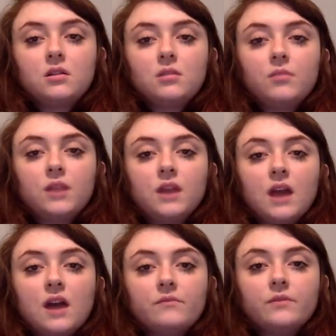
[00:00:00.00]

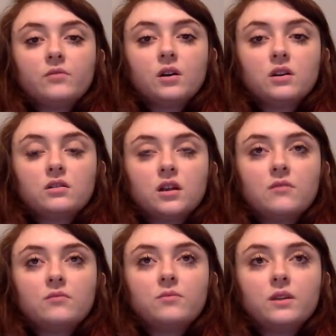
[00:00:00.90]
I've
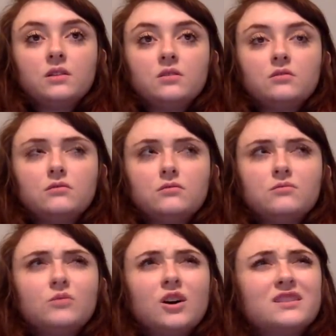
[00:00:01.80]
been
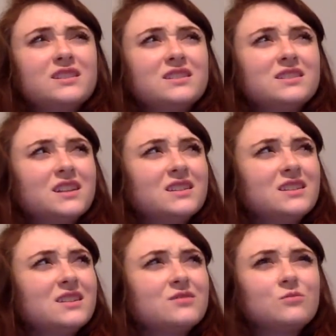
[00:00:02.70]
did I
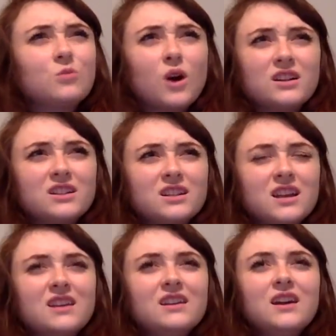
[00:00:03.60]
say watching
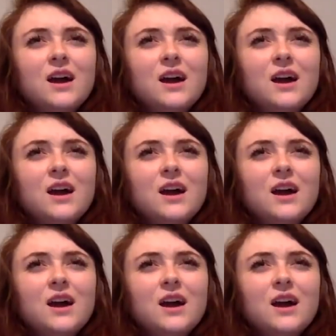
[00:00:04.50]
it?